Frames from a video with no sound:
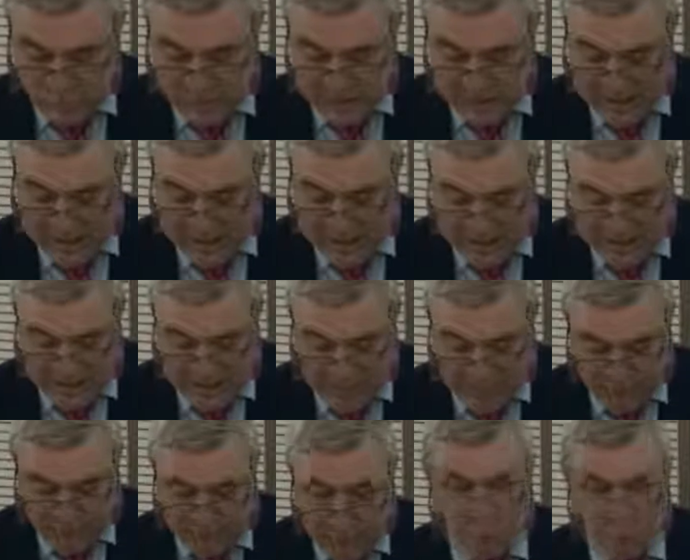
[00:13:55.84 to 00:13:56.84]
we had a
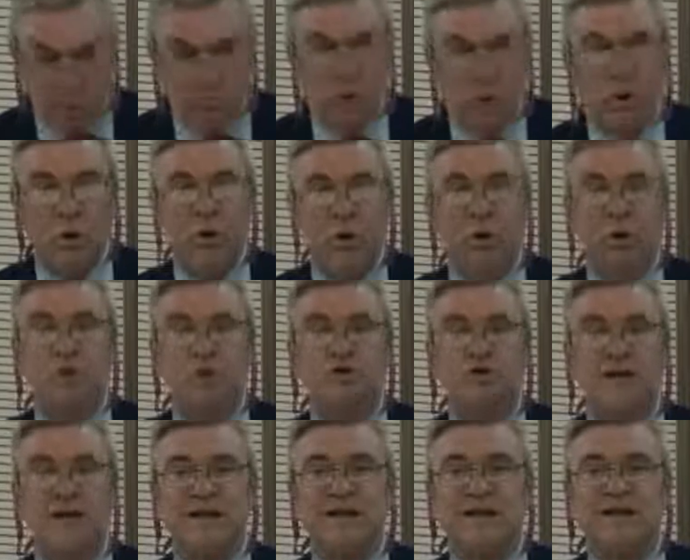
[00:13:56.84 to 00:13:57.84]
downfall on
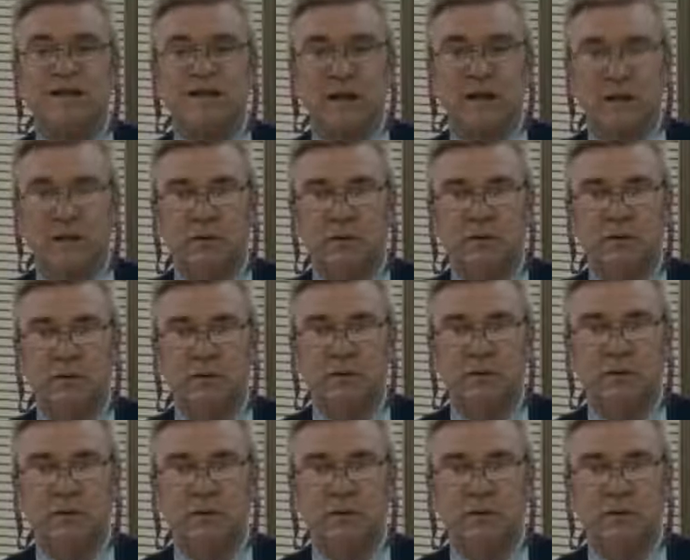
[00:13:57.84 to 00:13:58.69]
ticket sales,